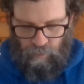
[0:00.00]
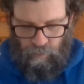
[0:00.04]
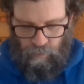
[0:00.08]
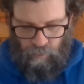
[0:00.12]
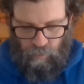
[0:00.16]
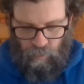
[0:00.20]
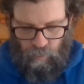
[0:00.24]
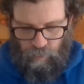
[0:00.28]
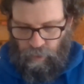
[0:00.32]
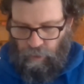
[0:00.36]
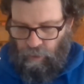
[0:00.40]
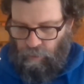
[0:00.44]

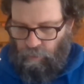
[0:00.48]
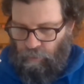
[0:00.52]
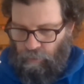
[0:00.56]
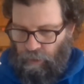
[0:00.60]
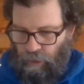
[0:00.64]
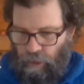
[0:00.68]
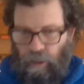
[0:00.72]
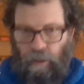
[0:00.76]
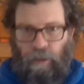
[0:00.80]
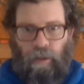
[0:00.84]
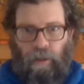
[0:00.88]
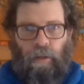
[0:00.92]
What you'll
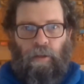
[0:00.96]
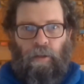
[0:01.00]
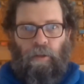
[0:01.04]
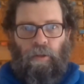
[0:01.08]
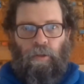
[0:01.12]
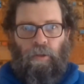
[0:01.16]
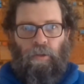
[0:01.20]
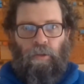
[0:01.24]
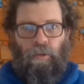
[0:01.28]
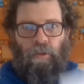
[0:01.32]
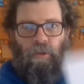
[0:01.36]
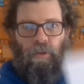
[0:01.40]
need
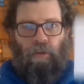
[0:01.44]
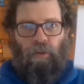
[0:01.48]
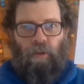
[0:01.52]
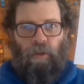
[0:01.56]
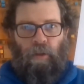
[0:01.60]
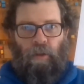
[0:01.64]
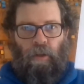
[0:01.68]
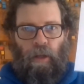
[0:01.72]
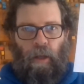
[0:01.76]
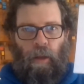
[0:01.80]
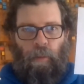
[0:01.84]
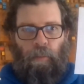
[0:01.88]
is
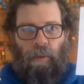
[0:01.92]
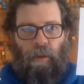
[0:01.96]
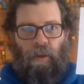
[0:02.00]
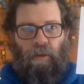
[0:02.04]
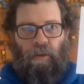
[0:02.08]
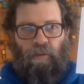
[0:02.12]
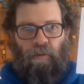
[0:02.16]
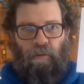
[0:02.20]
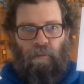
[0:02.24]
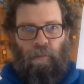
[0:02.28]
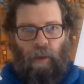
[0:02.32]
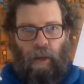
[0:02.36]
a piece
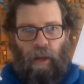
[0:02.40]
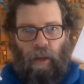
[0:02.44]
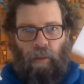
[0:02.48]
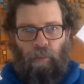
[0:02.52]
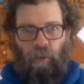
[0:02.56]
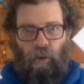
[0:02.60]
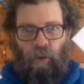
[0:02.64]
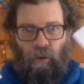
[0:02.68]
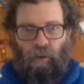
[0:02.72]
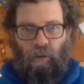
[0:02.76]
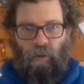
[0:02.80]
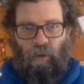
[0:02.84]
of
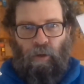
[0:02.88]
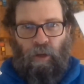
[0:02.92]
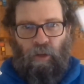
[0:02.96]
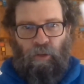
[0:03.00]
paper,